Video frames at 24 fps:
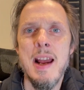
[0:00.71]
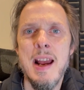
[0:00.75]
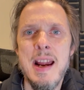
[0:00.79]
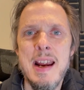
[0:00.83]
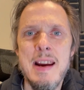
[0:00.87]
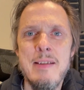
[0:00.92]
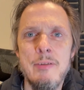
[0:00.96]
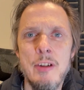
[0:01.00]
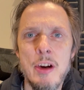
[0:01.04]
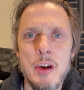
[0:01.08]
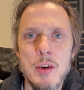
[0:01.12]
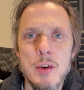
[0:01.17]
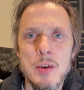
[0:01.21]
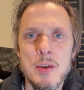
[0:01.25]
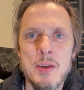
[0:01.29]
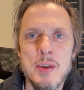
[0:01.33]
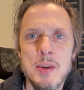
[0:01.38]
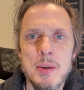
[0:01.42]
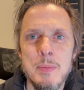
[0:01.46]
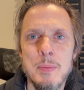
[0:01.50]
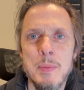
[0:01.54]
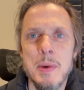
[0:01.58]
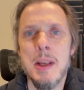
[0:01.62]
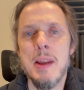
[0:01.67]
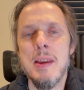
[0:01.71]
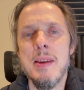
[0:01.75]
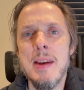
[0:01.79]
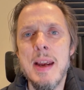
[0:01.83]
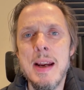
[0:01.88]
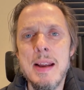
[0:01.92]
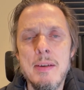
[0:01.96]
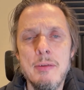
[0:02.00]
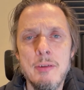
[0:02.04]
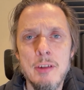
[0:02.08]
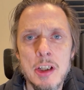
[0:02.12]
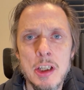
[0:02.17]
Hey folks,
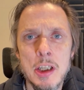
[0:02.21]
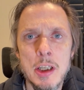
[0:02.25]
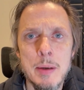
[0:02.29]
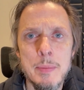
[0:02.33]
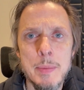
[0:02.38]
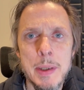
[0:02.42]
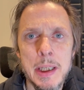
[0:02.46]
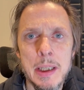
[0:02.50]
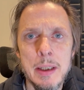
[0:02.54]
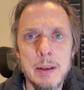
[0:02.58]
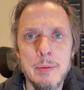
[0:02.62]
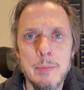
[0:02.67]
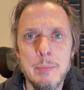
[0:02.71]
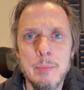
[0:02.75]
thanks for coming.